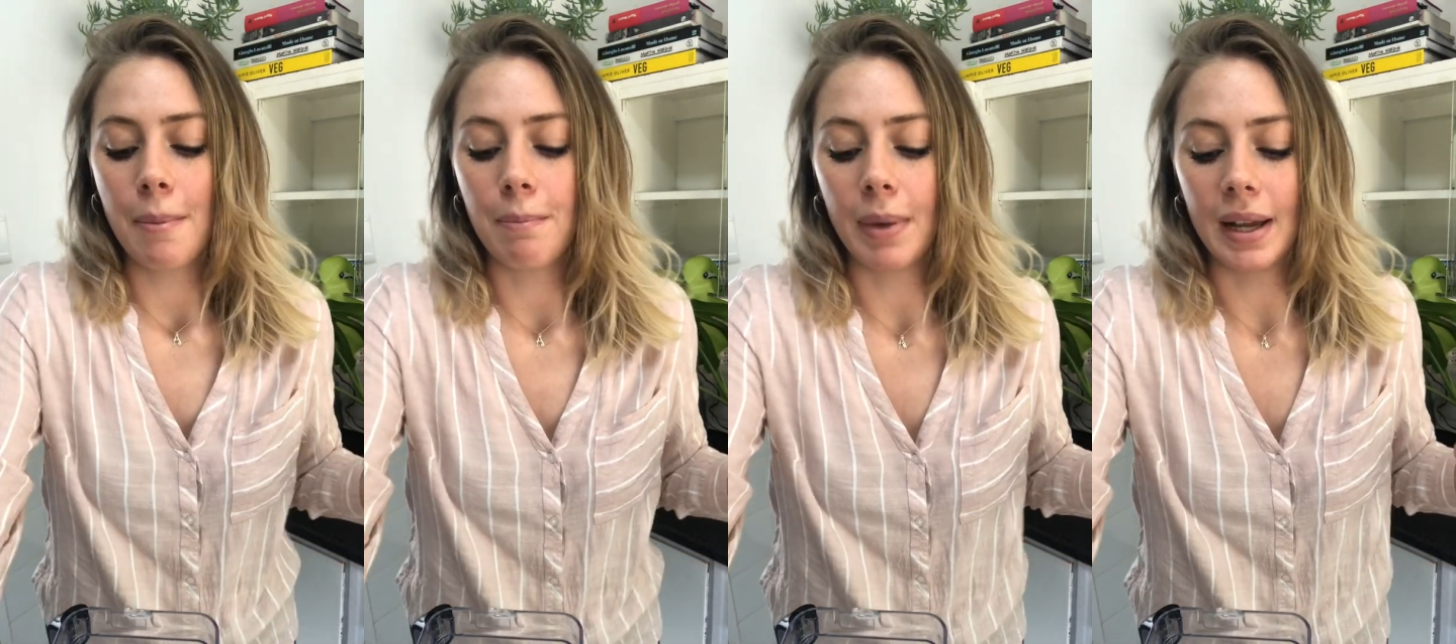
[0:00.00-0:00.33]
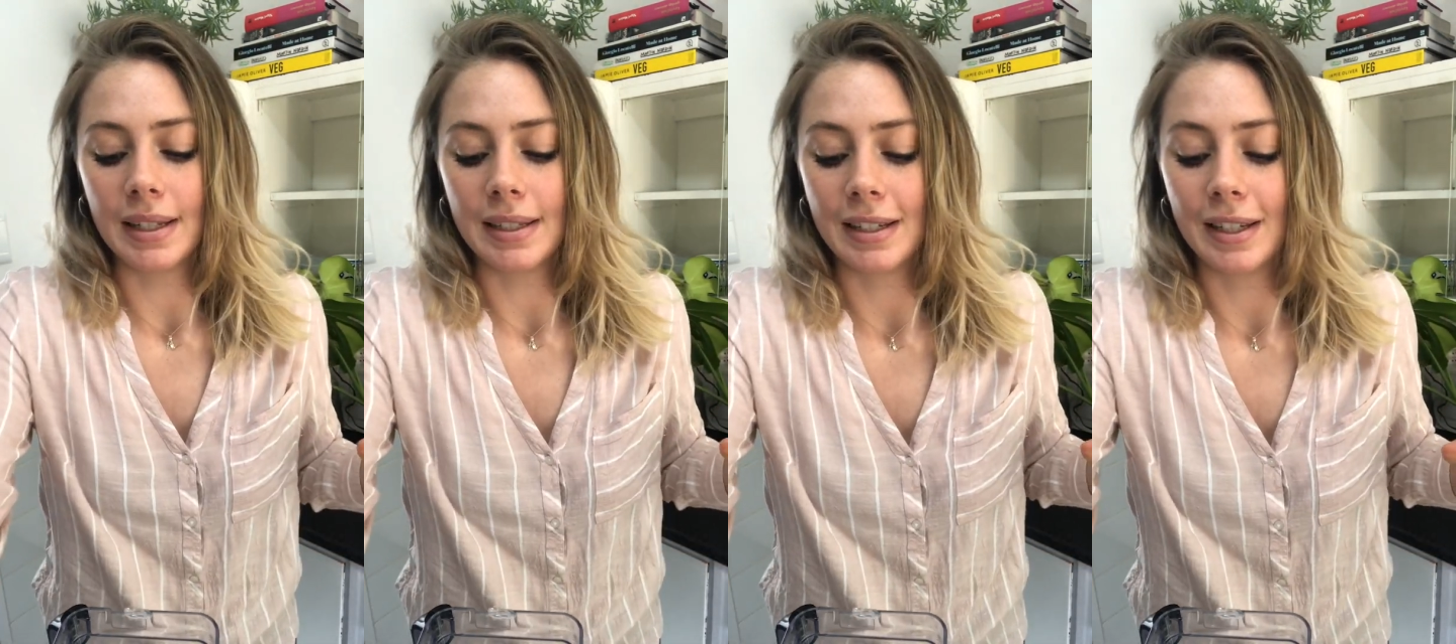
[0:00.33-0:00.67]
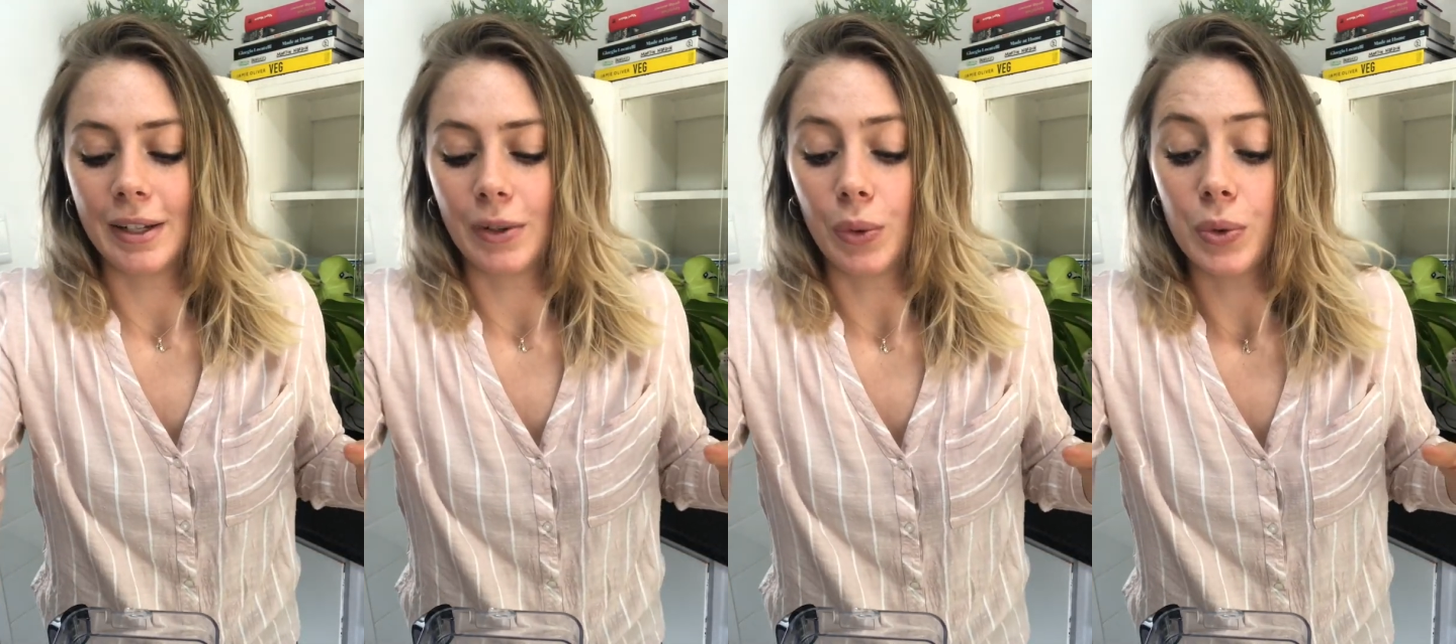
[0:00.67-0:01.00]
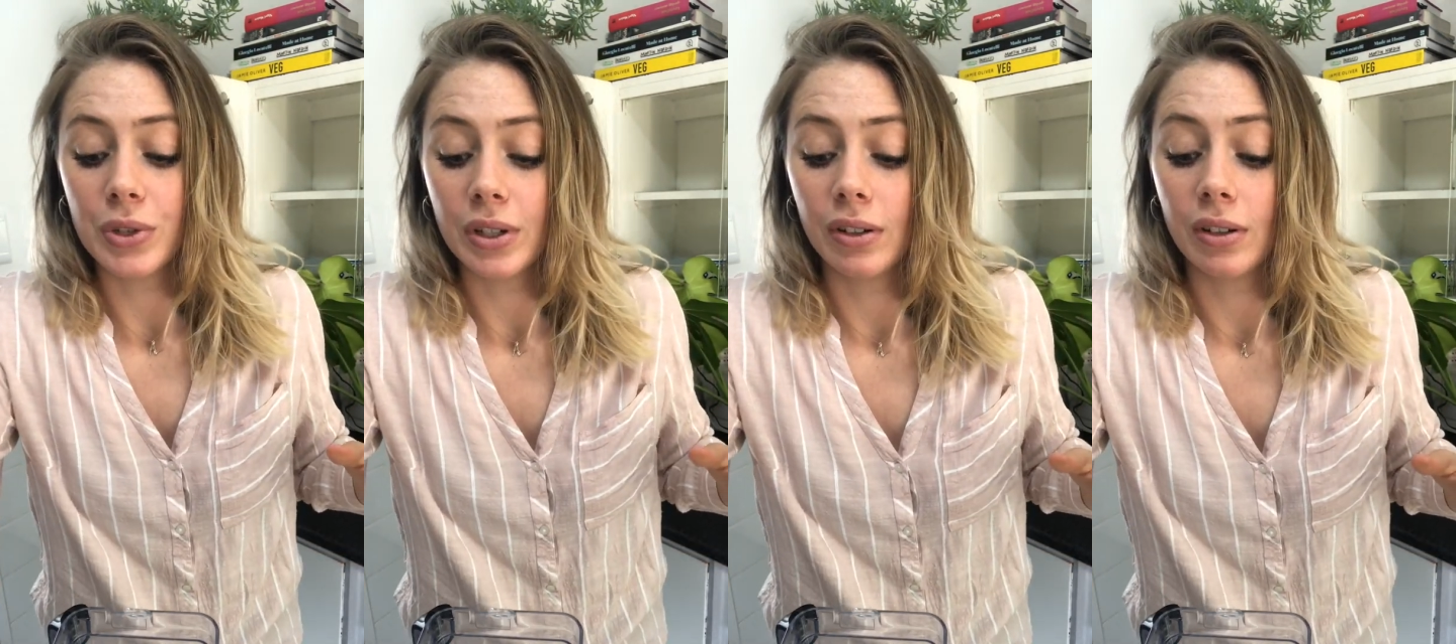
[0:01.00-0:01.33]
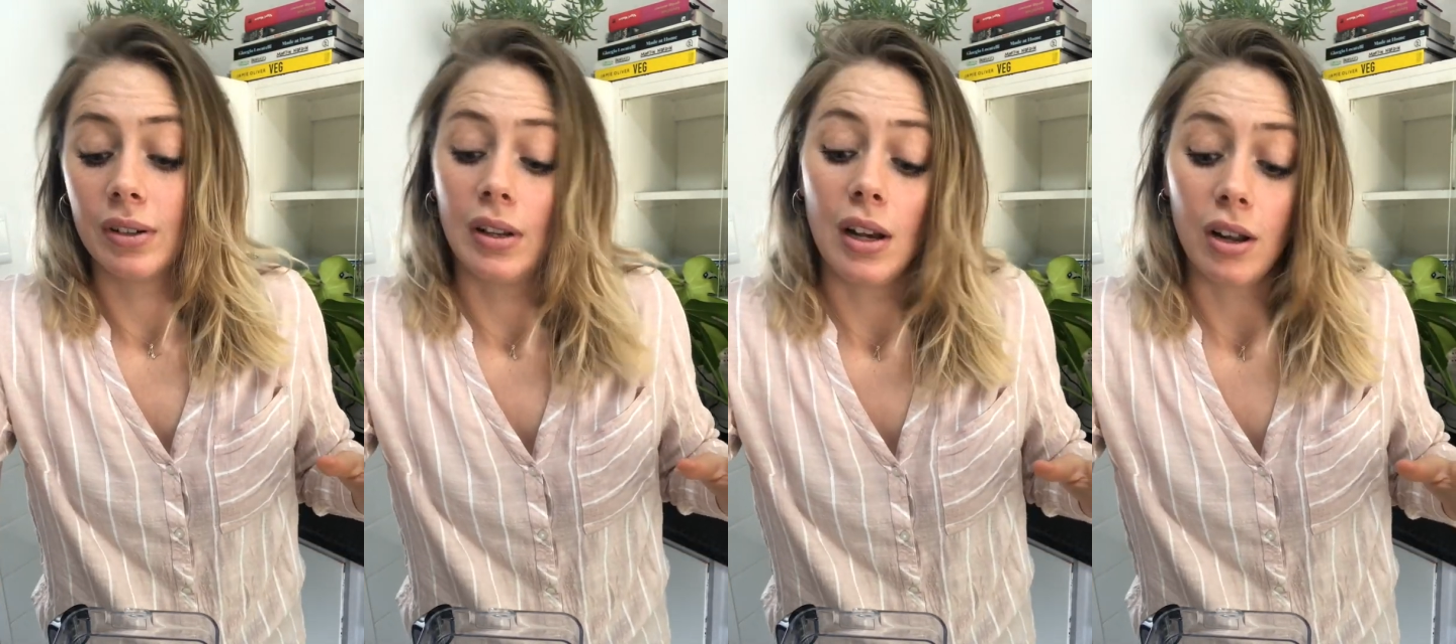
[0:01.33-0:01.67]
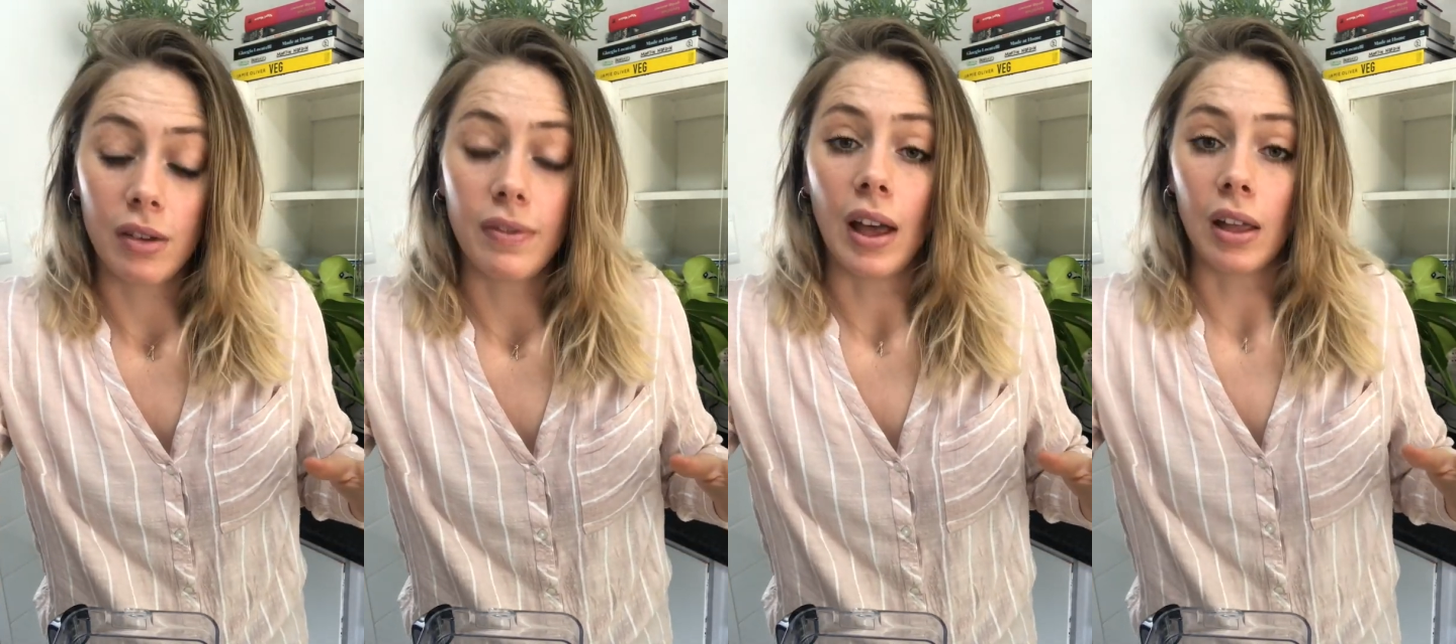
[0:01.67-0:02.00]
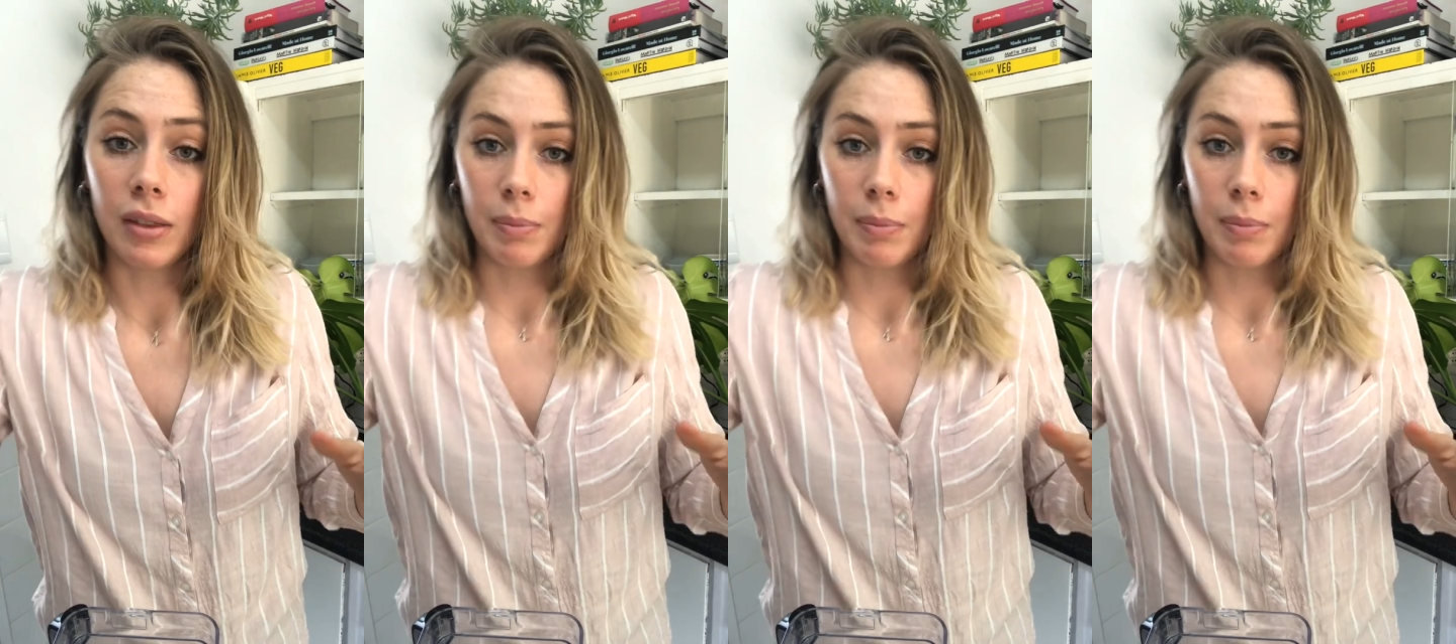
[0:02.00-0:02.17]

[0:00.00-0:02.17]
but also a lot of health